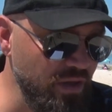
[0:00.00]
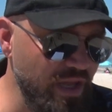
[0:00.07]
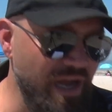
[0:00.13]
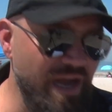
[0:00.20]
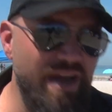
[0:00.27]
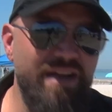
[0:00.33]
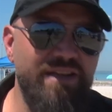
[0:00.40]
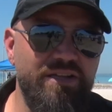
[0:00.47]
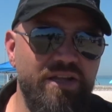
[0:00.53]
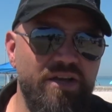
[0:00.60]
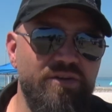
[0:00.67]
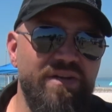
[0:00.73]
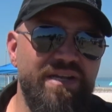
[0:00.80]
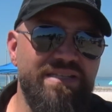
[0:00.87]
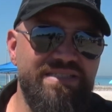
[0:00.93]
high
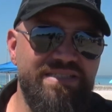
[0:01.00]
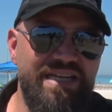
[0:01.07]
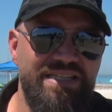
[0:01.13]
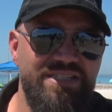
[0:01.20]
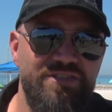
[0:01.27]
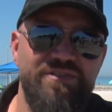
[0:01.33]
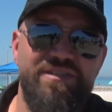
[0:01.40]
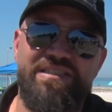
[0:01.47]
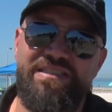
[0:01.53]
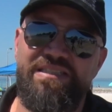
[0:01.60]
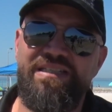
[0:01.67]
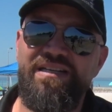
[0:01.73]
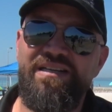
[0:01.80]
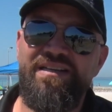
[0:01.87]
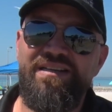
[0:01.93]
load accessories?
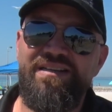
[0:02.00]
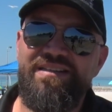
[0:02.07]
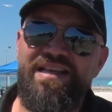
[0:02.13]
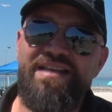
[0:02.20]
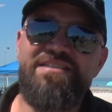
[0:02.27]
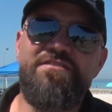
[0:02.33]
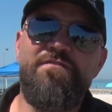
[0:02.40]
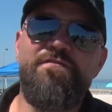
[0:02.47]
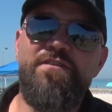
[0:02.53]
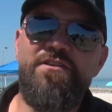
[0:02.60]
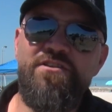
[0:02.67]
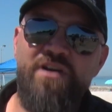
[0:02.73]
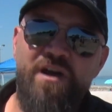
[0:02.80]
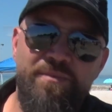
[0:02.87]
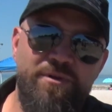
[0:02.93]
That is a
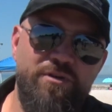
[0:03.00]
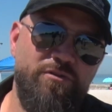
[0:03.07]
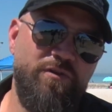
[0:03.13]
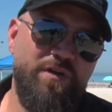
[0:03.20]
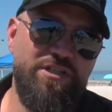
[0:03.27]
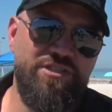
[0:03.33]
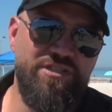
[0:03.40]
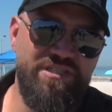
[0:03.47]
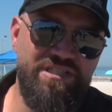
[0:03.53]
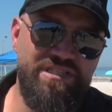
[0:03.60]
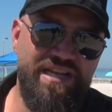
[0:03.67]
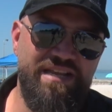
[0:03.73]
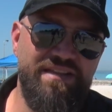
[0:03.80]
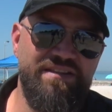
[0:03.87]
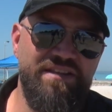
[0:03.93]
phenomenal question,
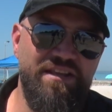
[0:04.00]
Stan.